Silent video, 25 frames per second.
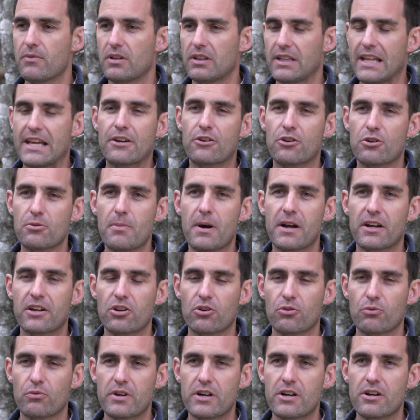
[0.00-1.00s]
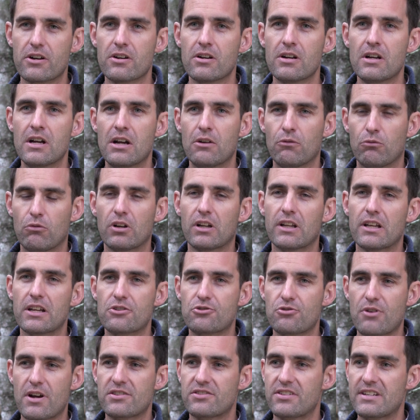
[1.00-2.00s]
later in my career, really
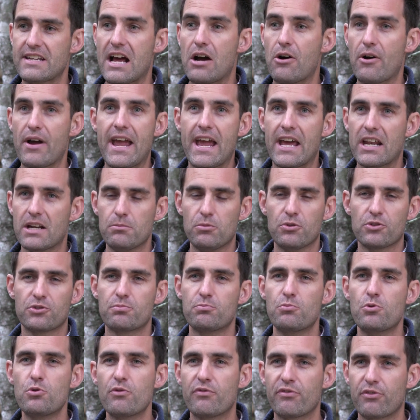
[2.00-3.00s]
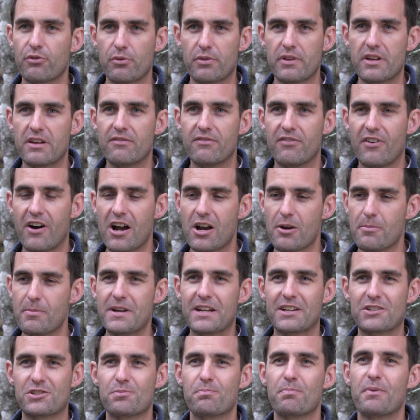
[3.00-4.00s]
addressing how animals move through the
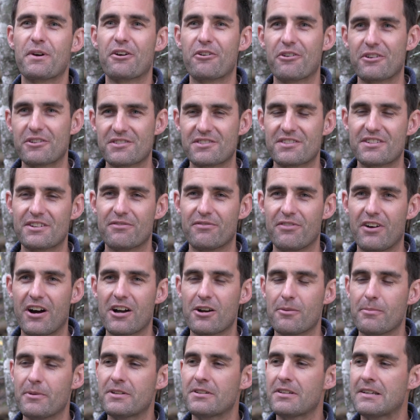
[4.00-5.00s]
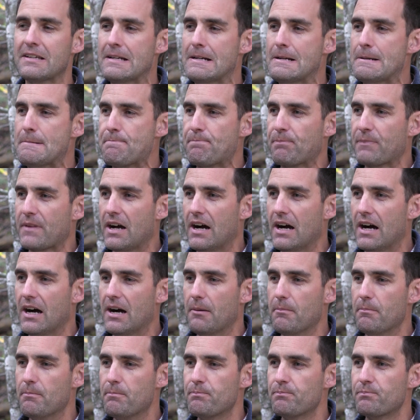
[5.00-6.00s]
environment, experience the environment.
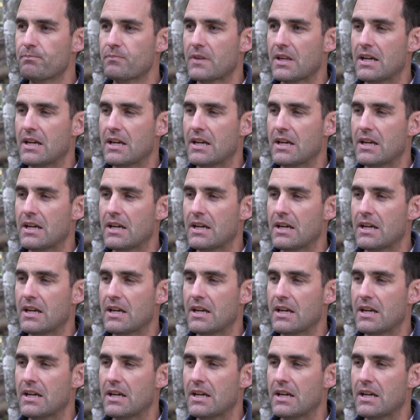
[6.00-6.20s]
I